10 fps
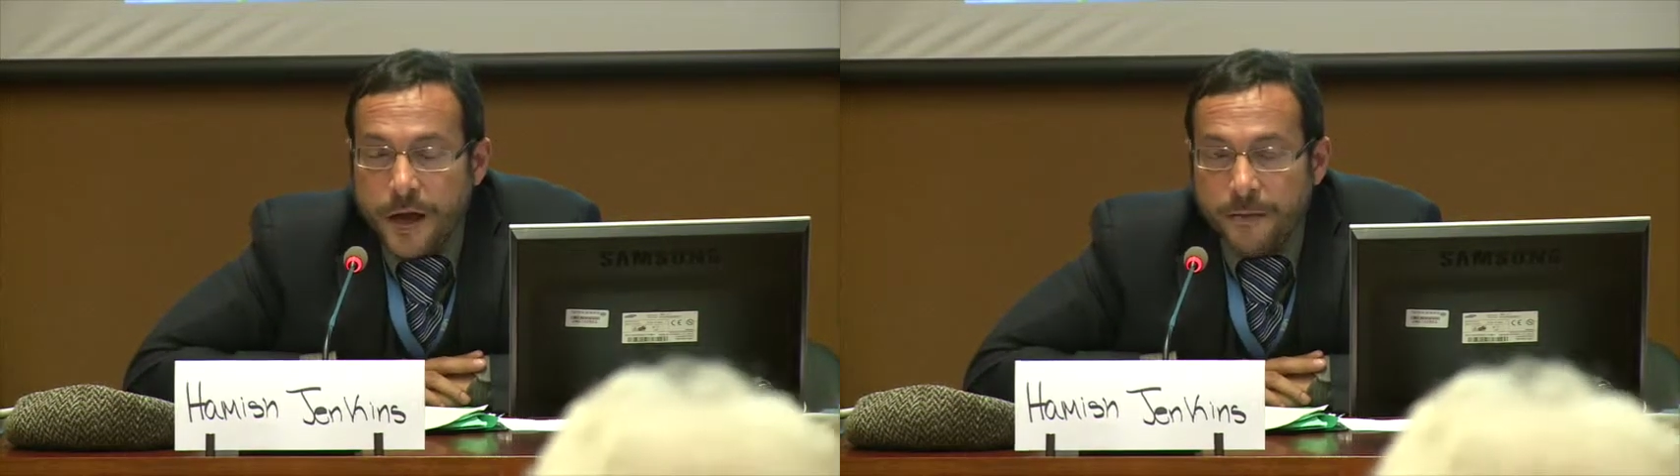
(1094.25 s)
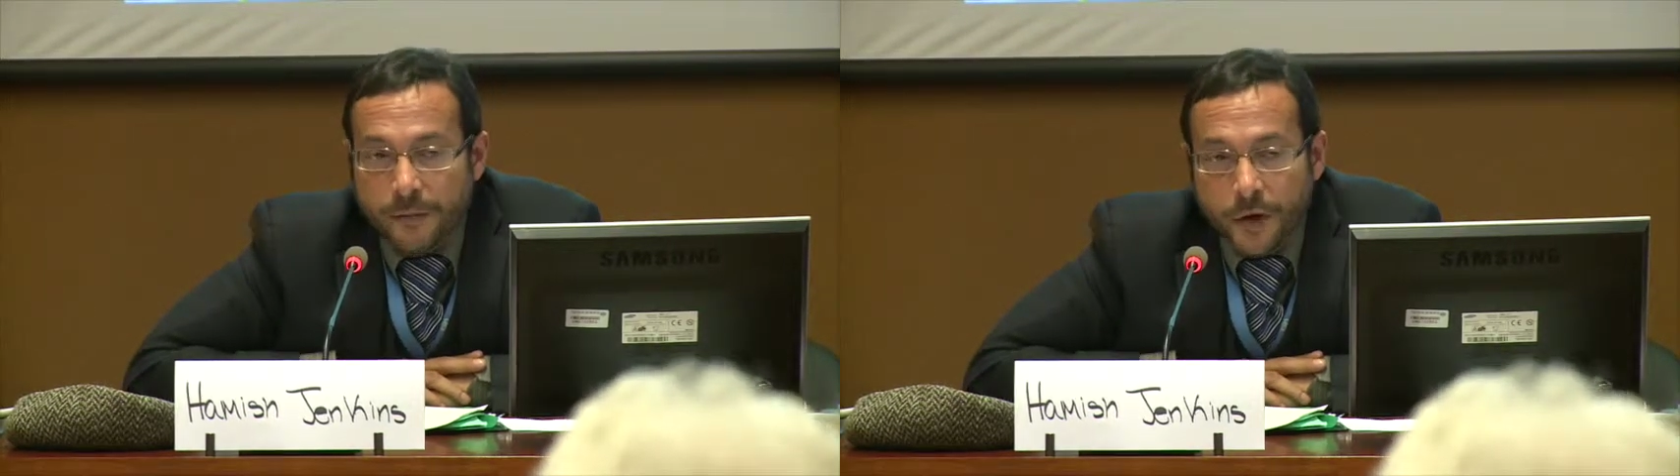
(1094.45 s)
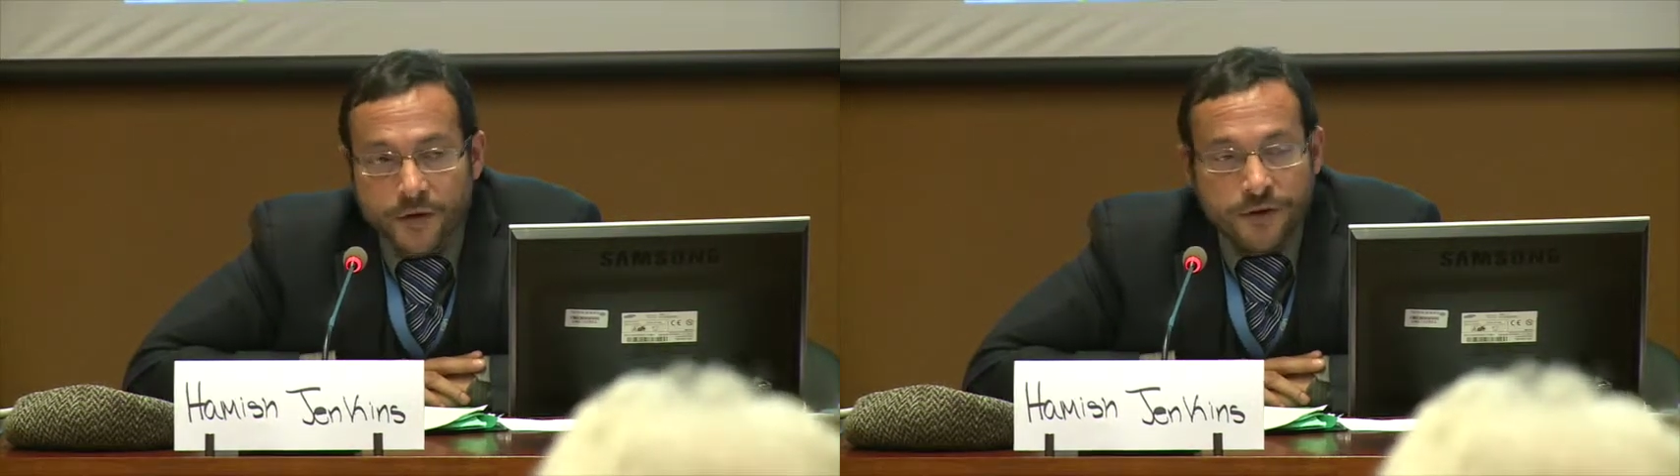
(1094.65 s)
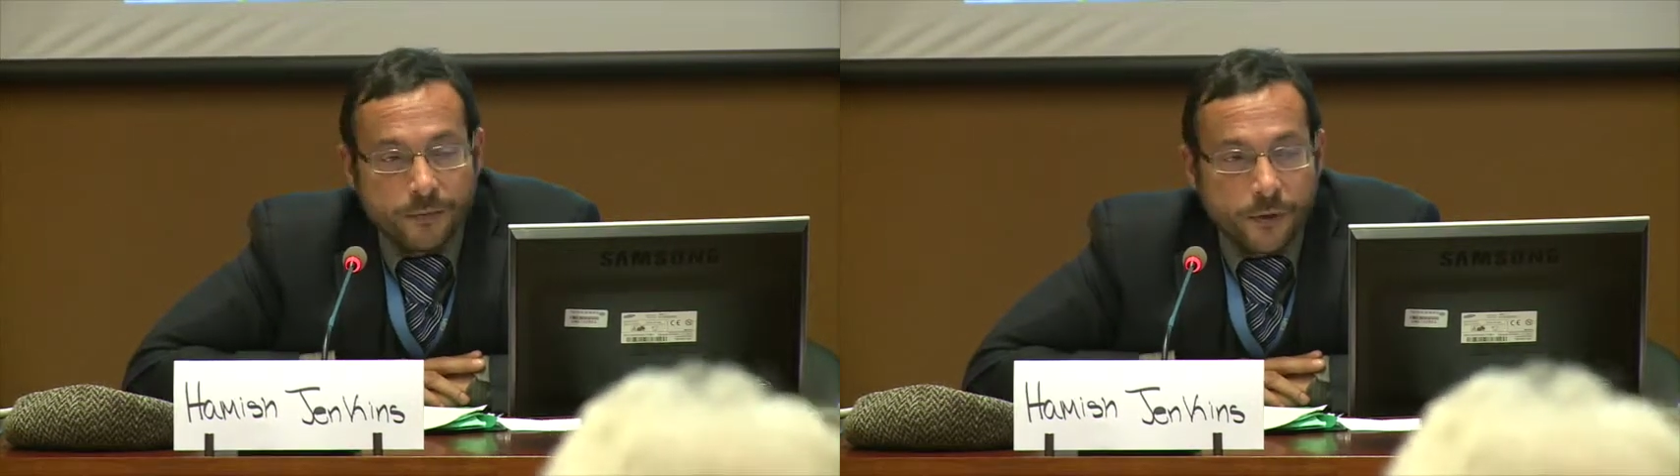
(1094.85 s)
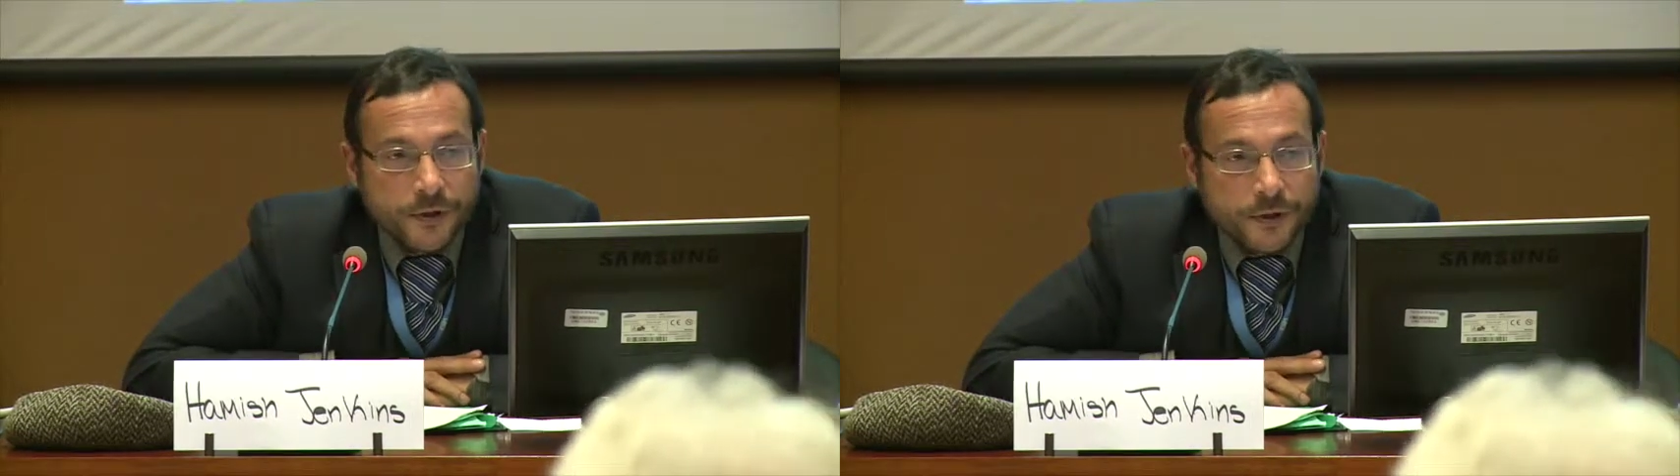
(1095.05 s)
But most
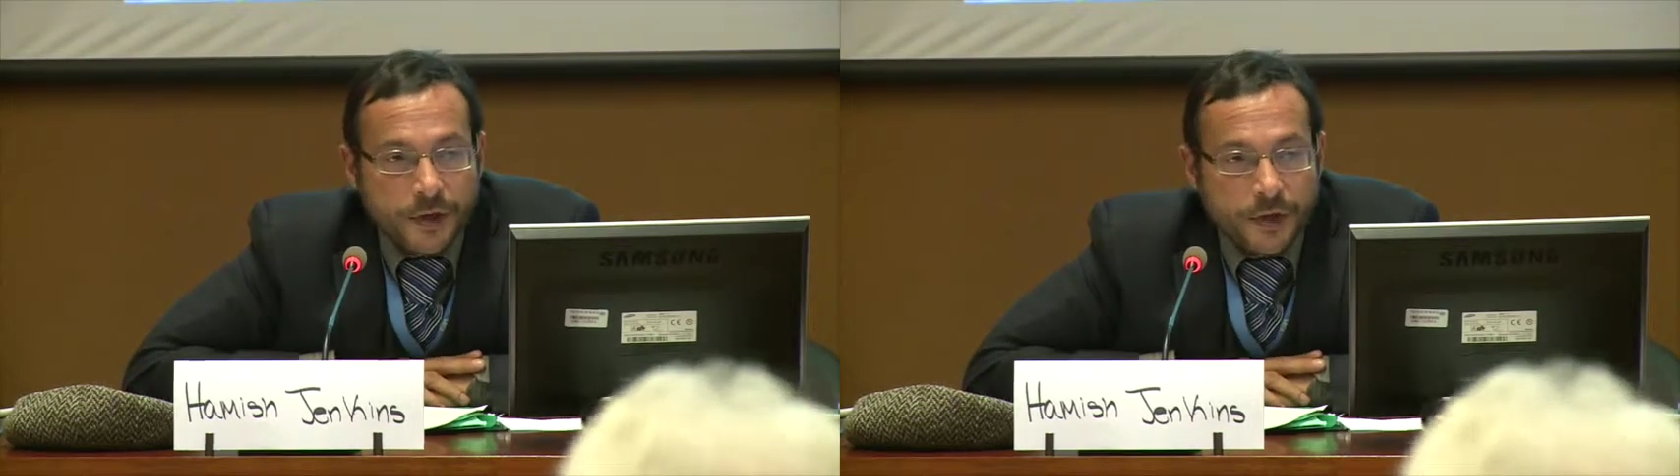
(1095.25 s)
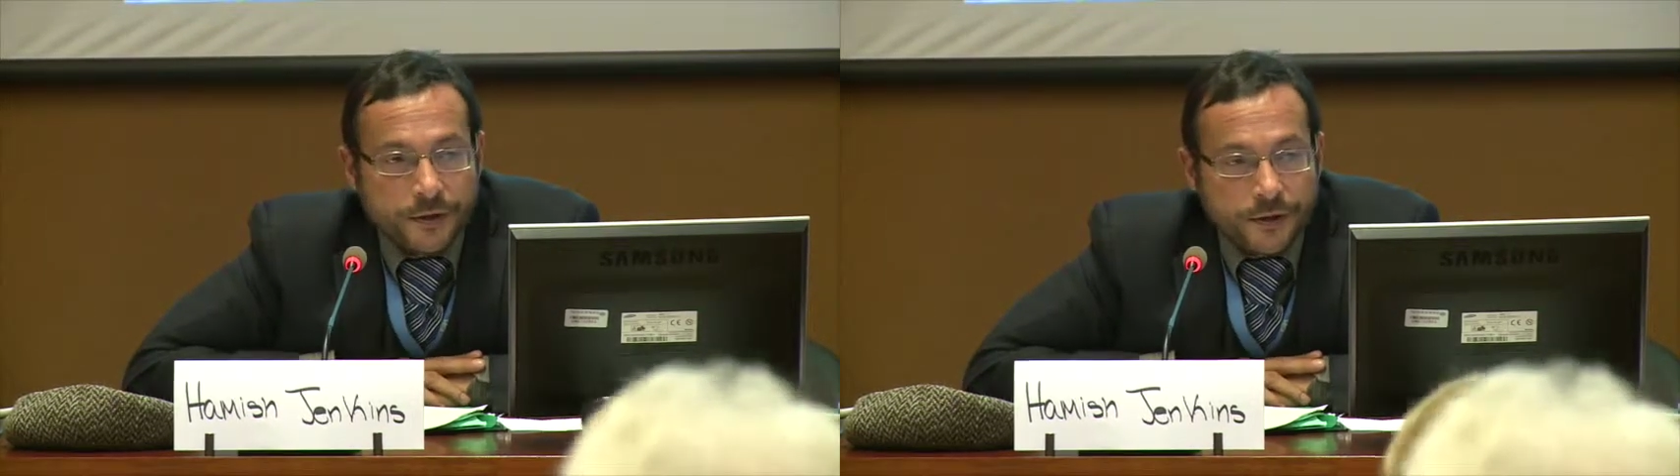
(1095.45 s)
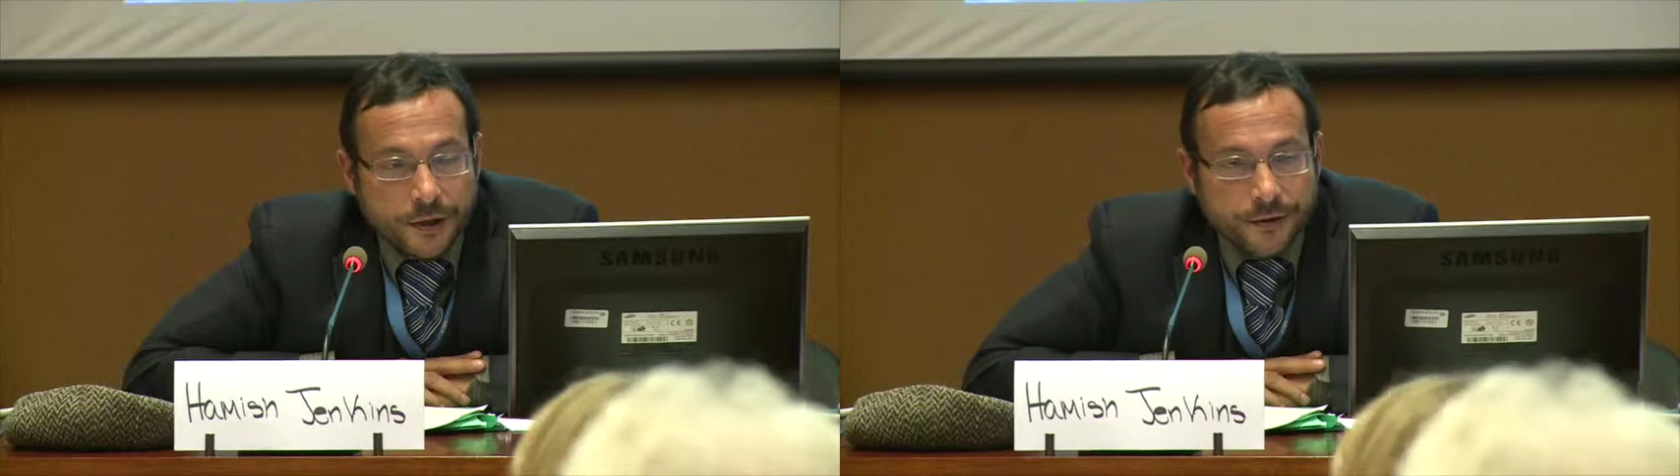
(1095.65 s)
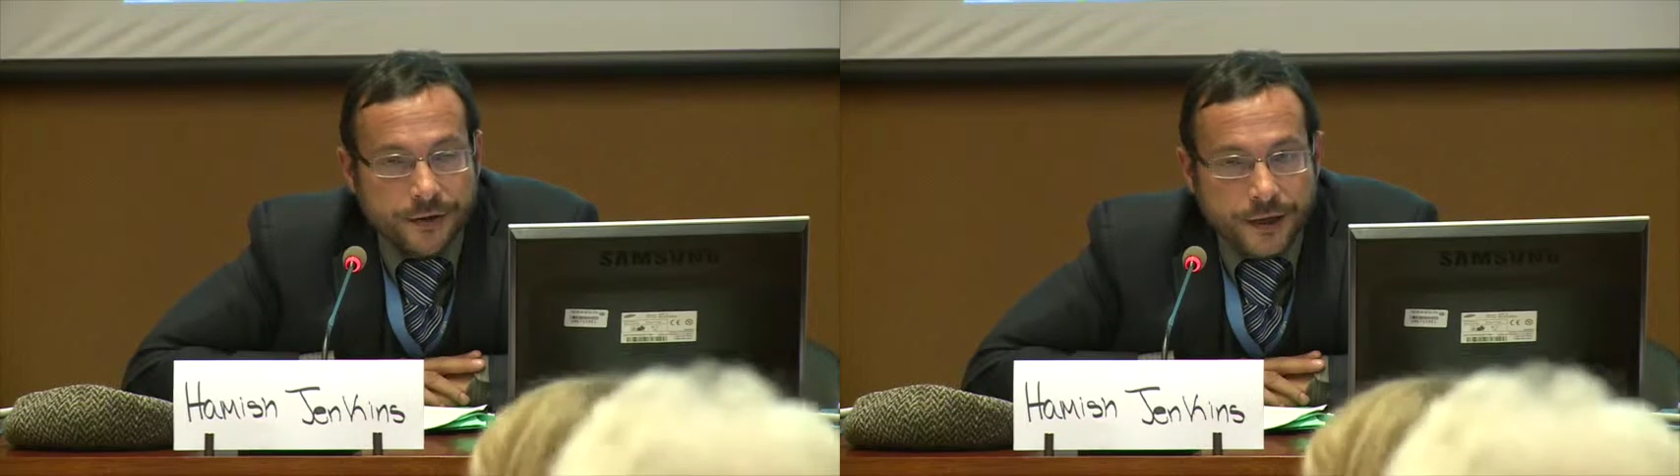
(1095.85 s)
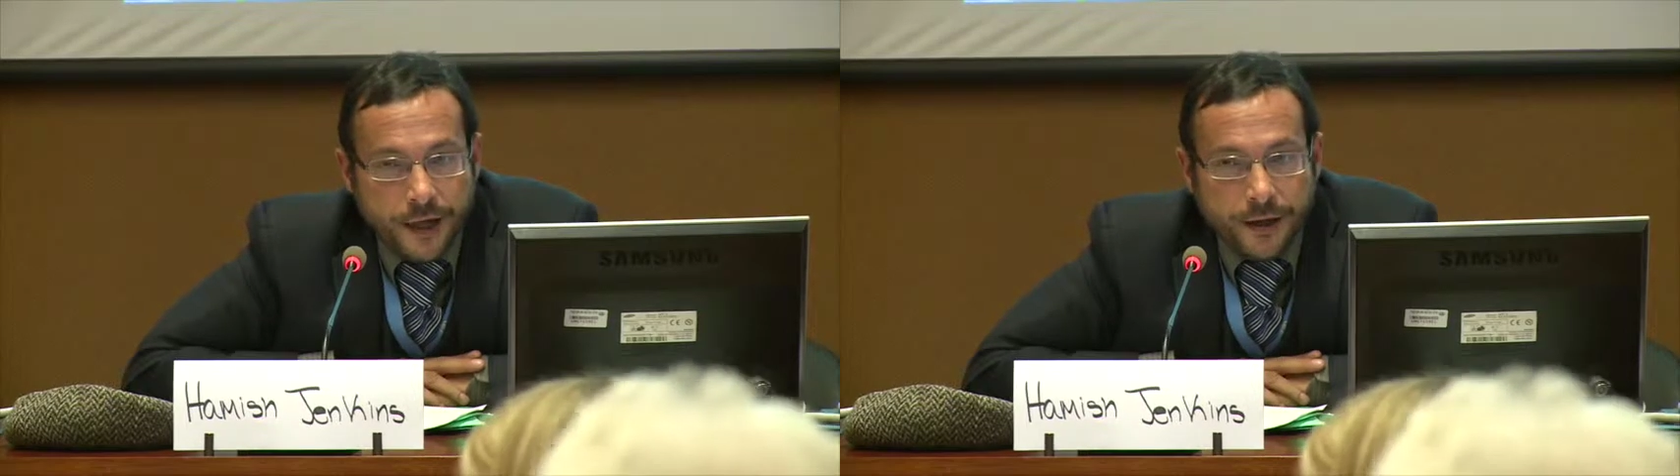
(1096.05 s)
importantly, to
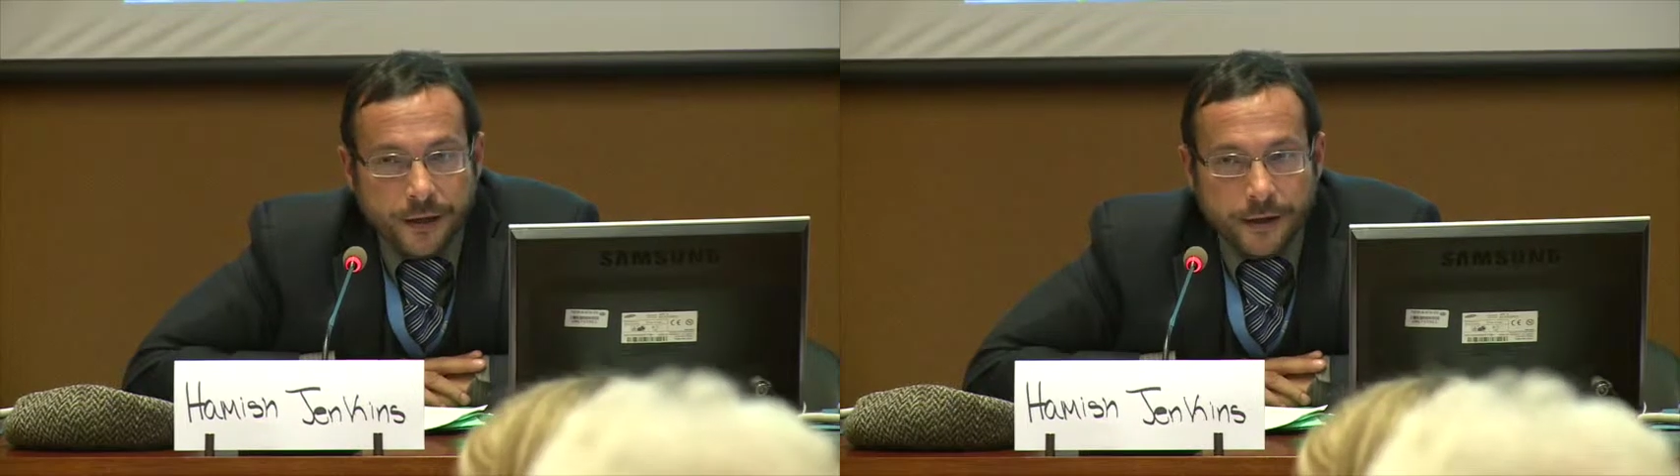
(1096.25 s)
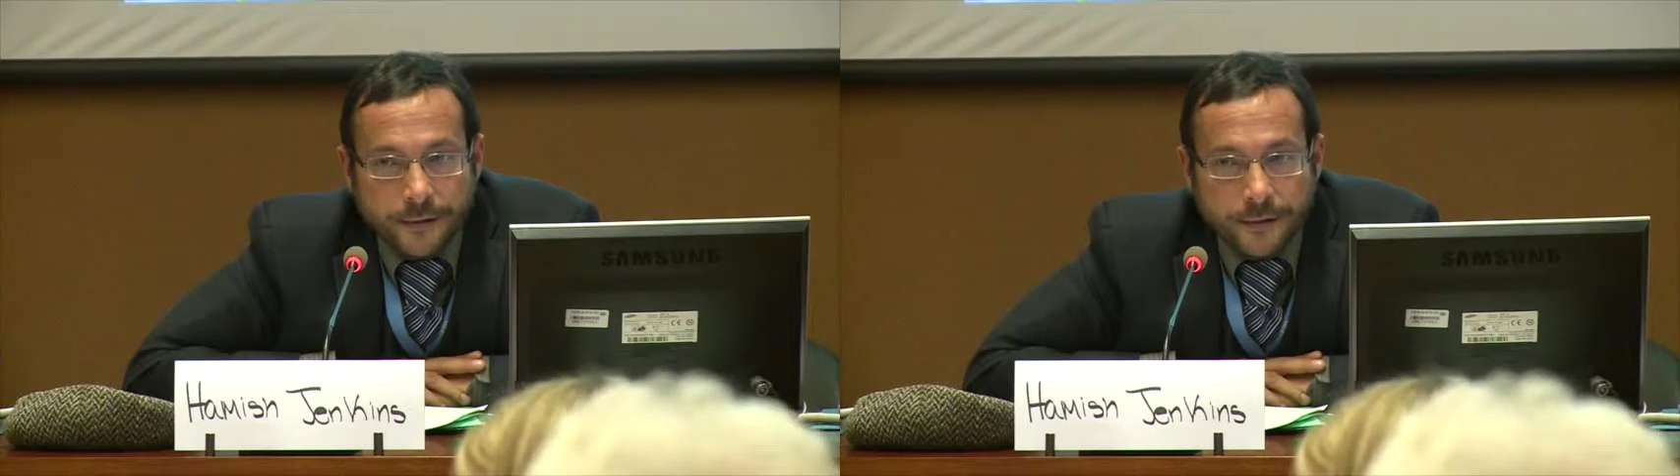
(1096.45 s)
undertake